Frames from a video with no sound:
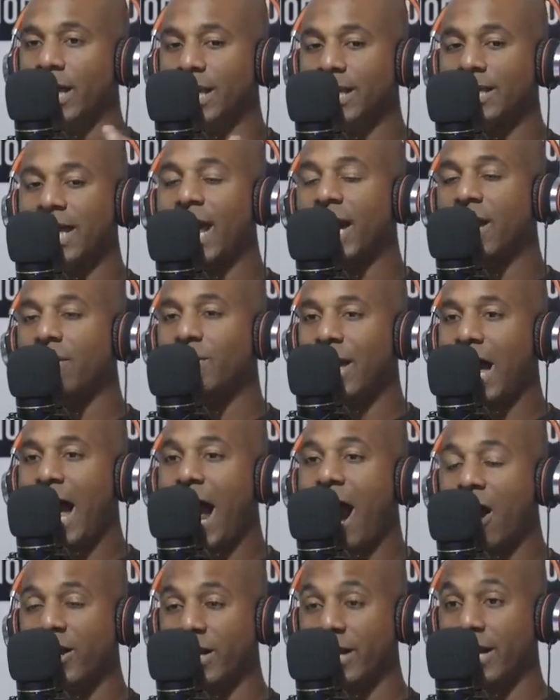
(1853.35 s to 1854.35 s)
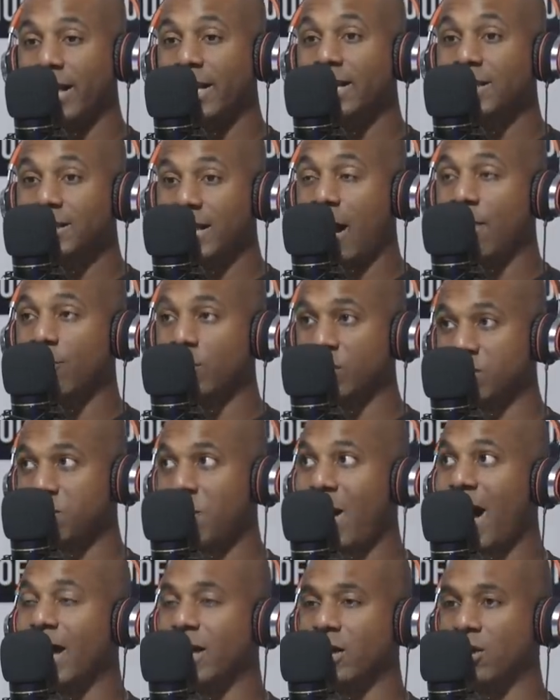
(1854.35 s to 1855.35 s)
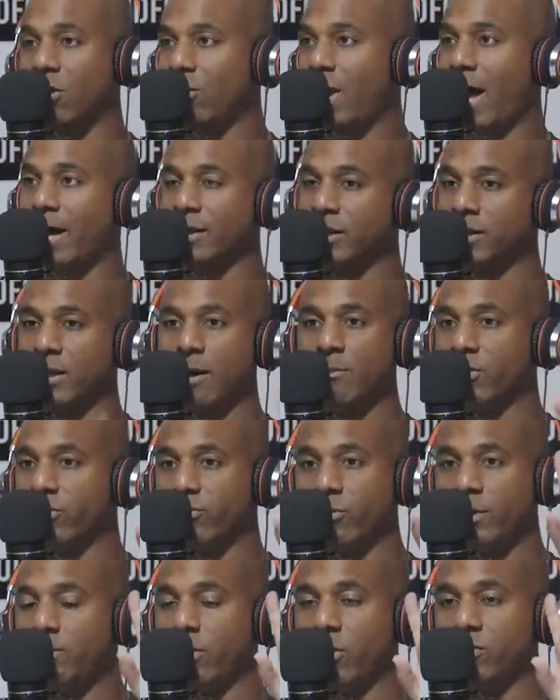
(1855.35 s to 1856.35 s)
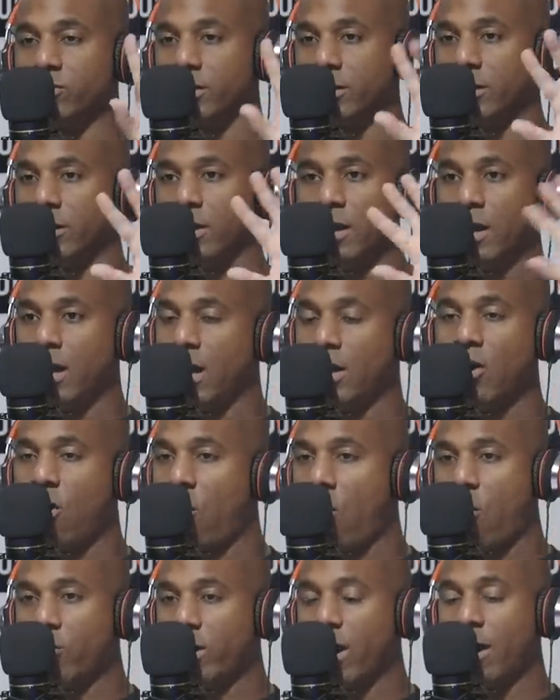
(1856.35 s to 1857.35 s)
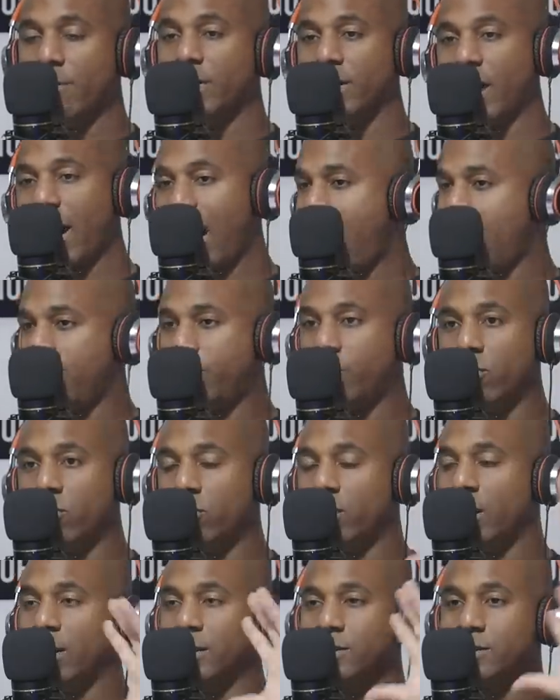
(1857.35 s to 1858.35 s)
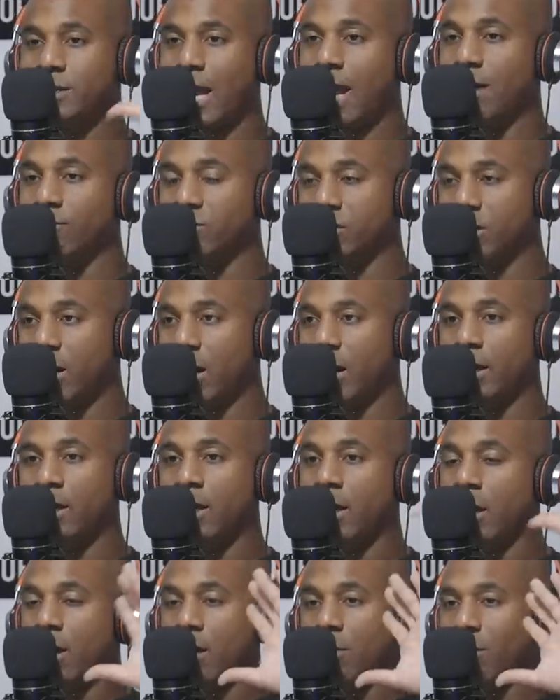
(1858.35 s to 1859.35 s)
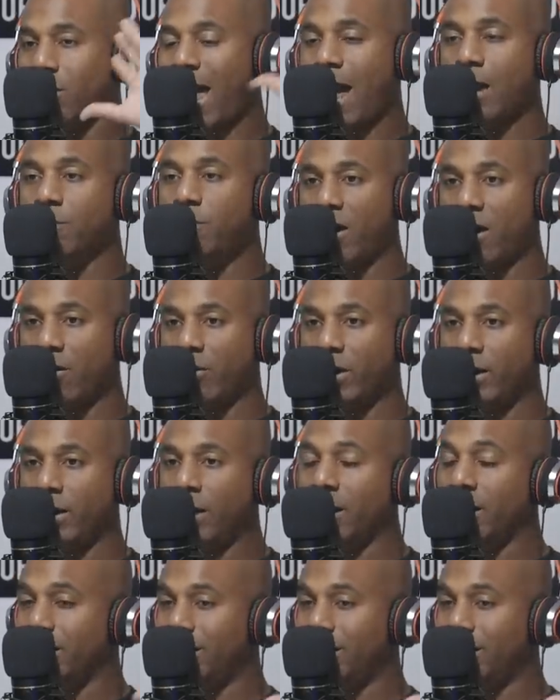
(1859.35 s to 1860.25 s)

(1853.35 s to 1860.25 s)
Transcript: They can be hired at any time on the spot and go like the number three person in the whole company. Apple, Samsung, BlackBerry.